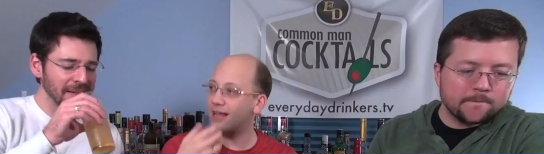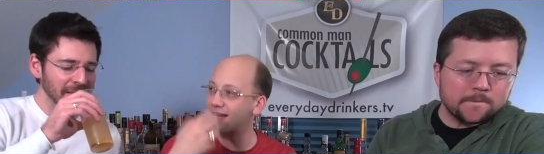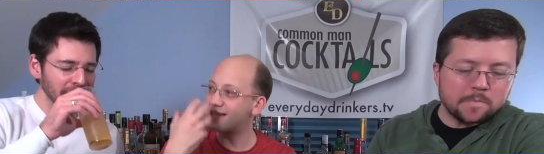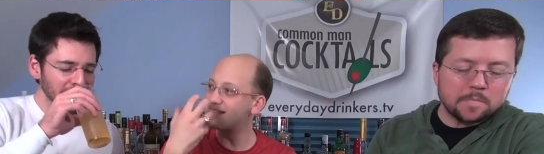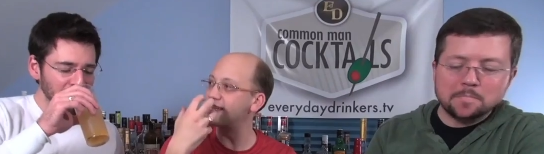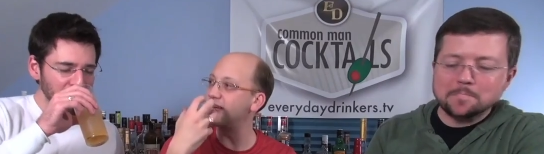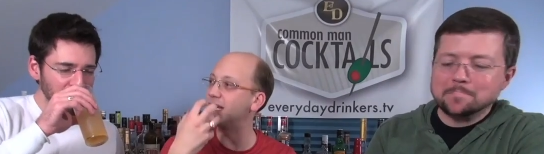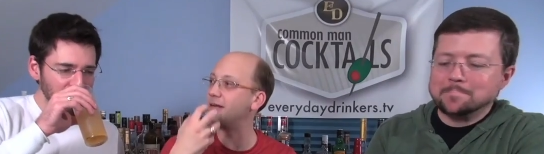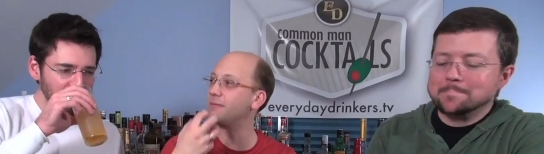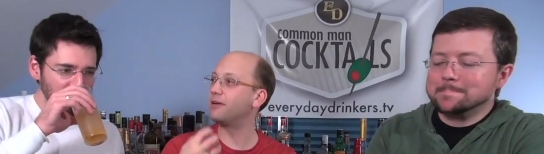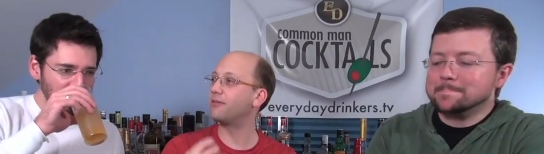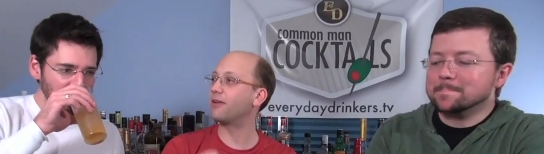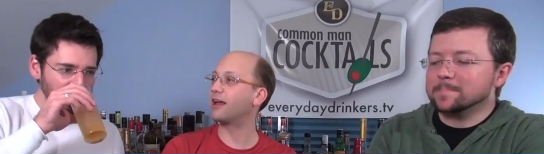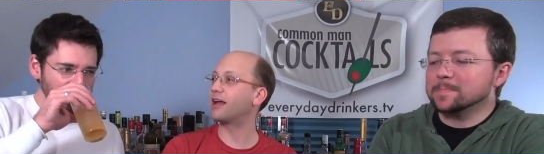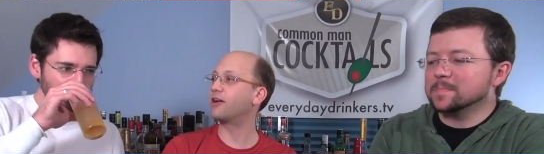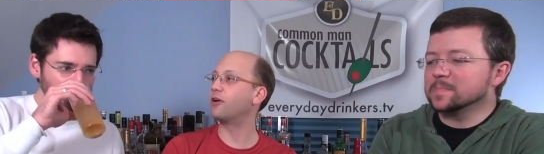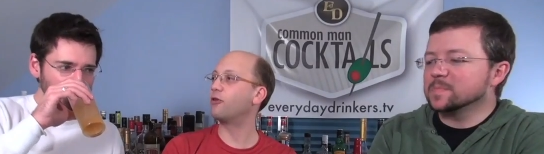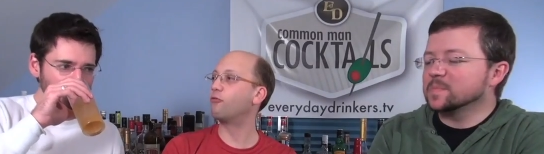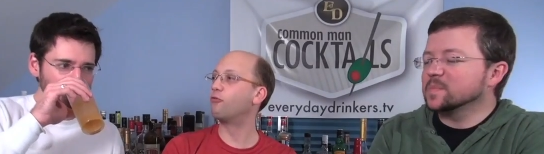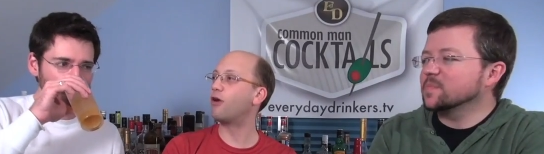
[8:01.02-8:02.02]
Speaker 1: that cinnamon
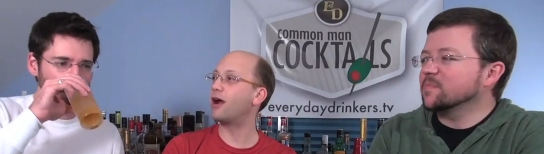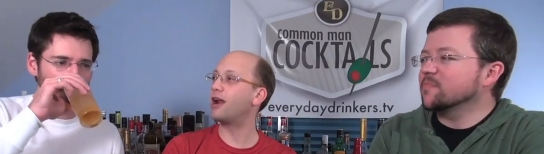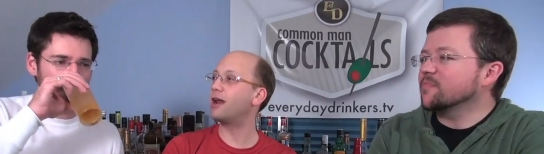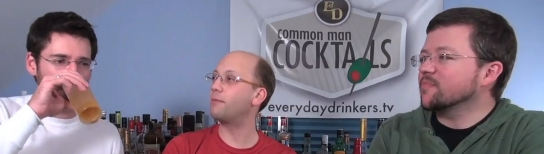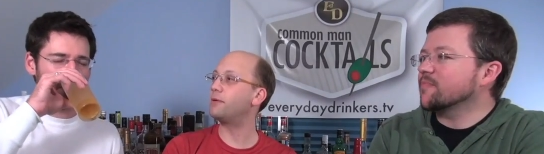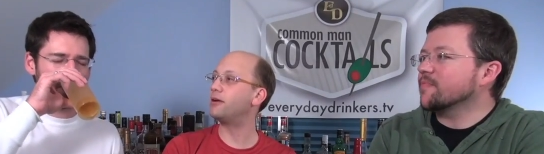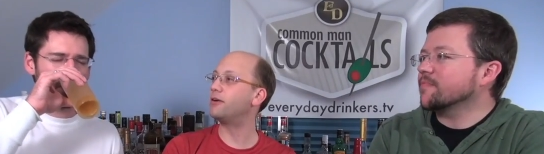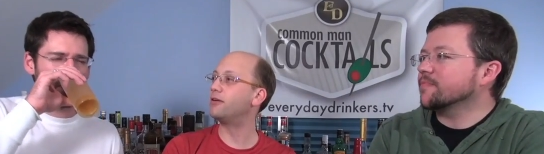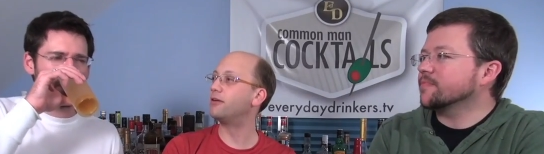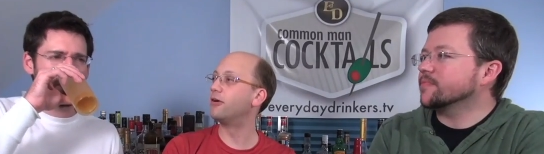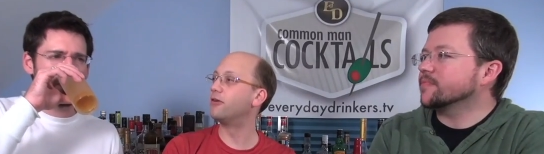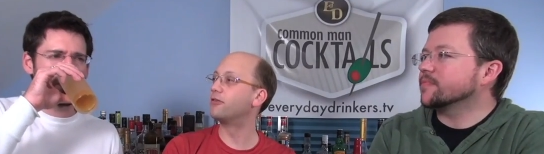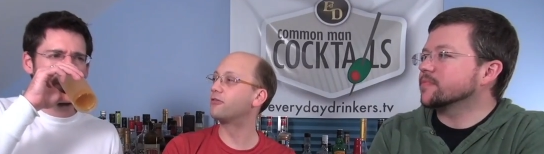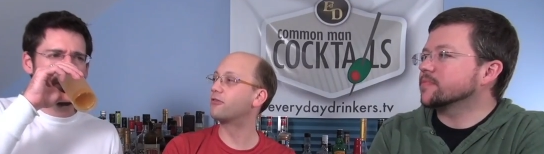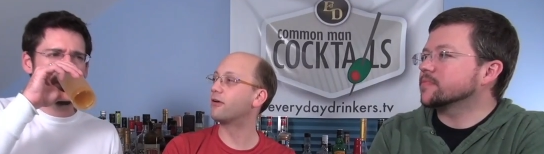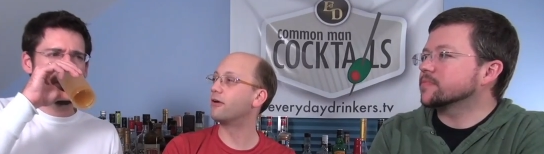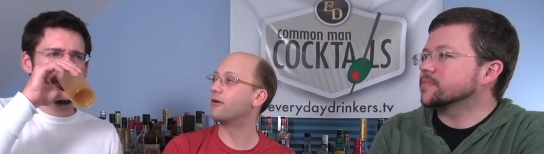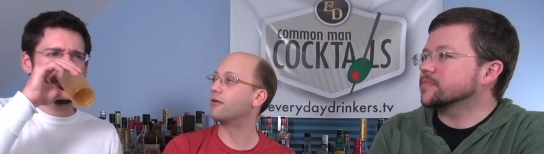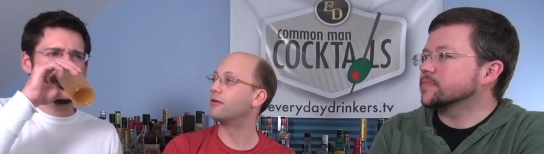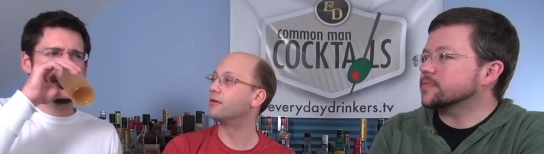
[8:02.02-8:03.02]
like right up in your
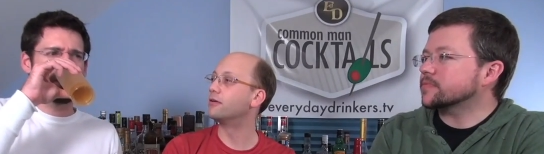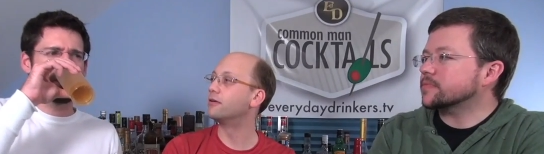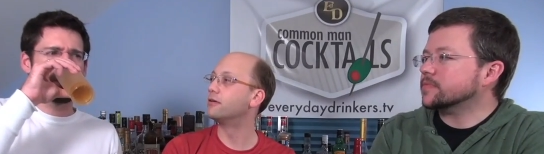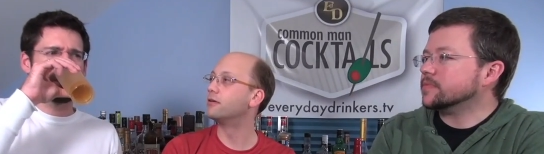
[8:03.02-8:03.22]
nose grill.